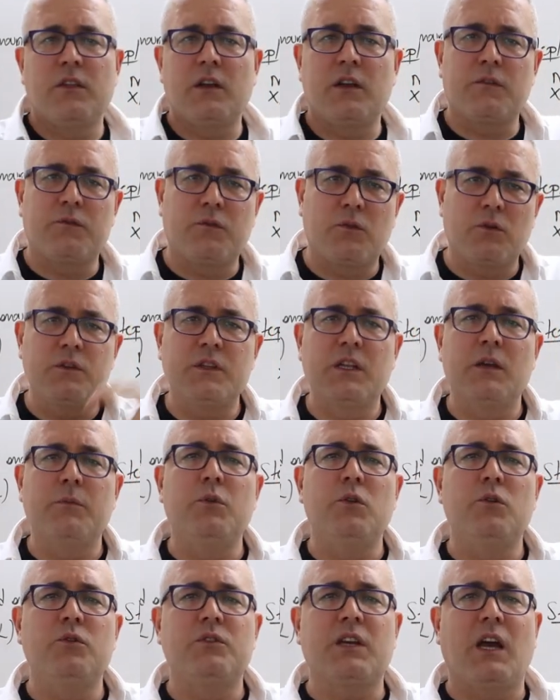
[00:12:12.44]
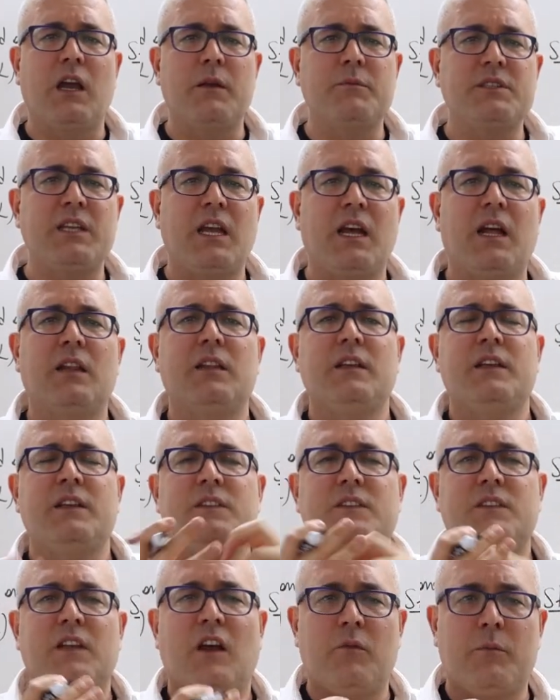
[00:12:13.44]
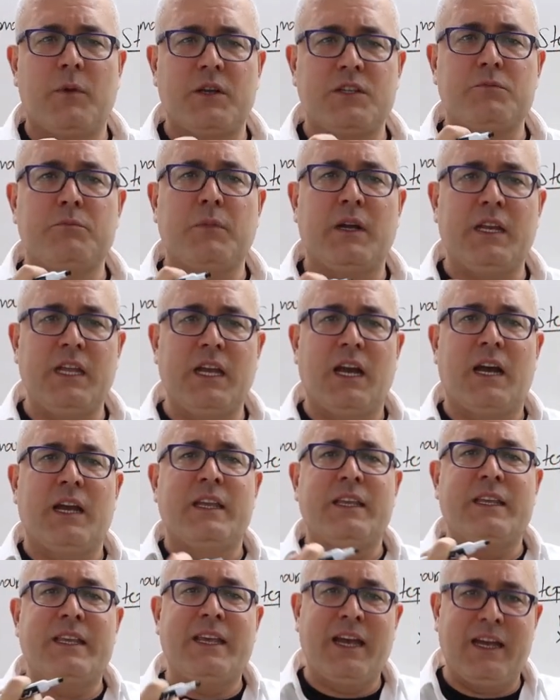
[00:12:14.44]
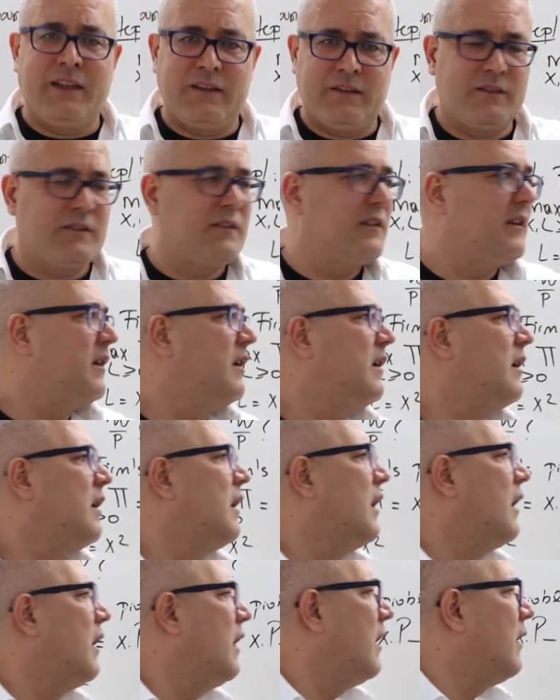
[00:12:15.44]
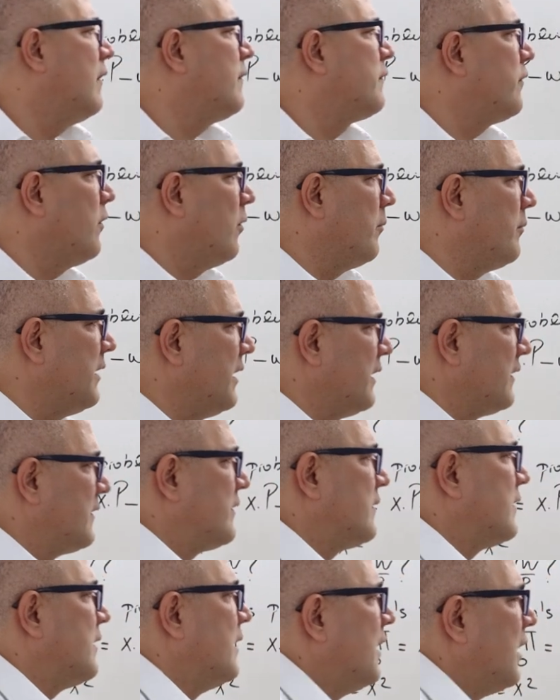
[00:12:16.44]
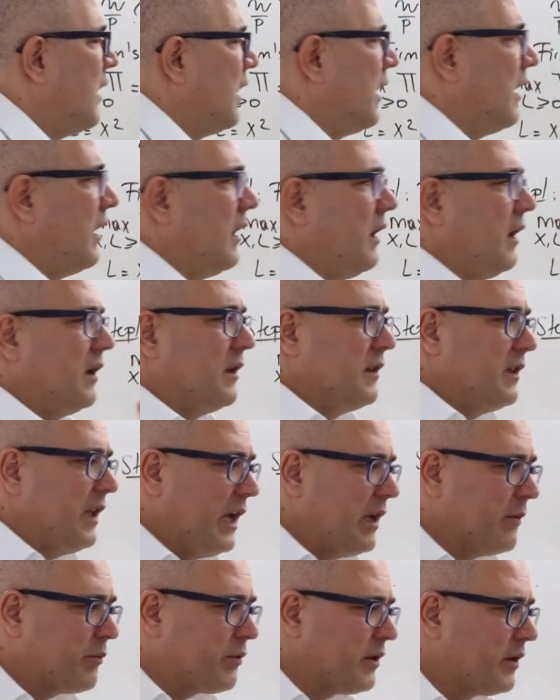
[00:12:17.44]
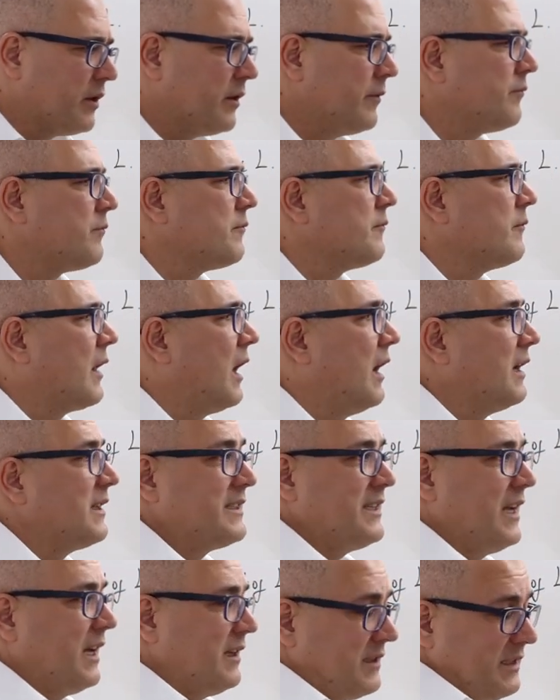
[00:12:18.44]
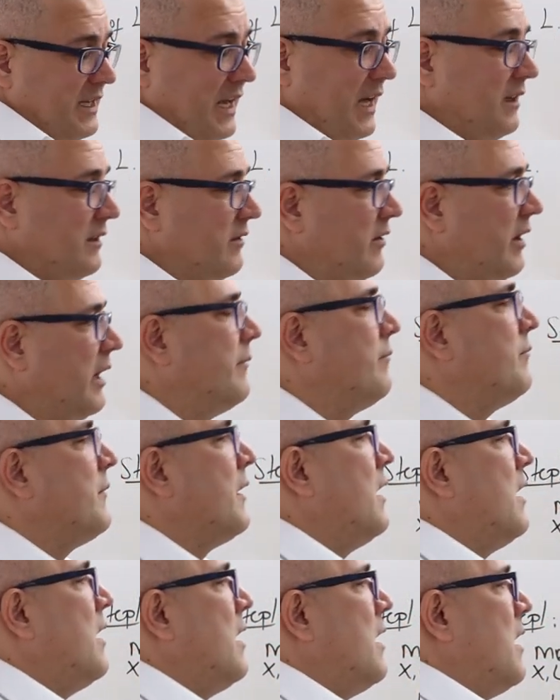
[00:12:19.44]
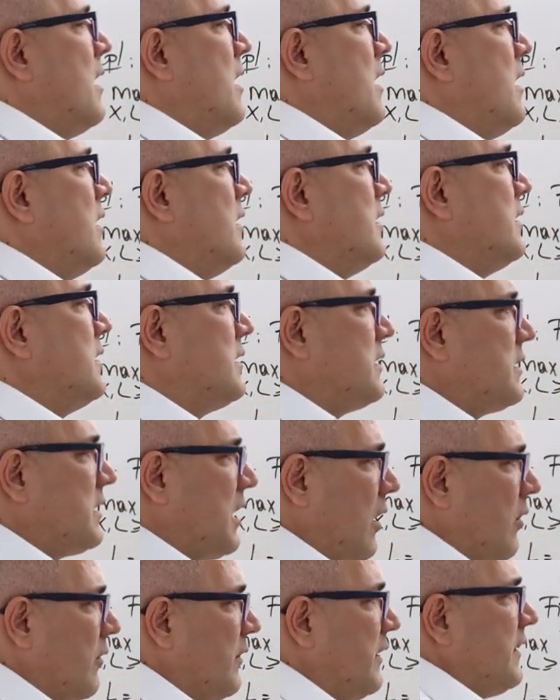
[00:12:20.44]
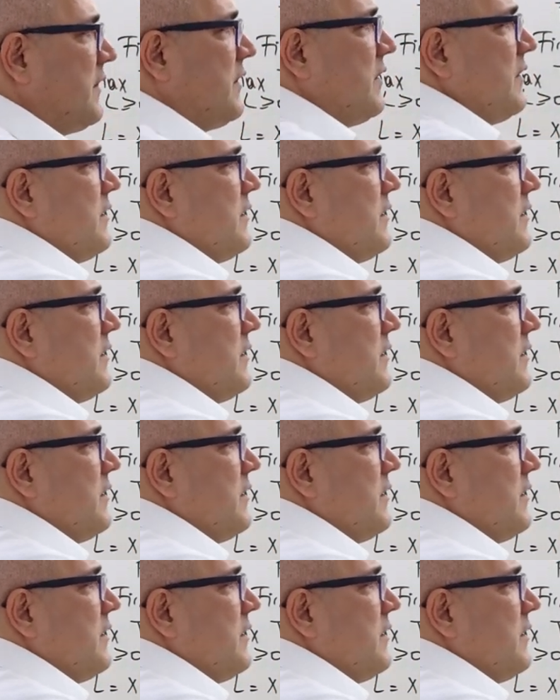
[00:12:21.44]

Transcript: therefore W times L is how much money I get from this labor salary. So this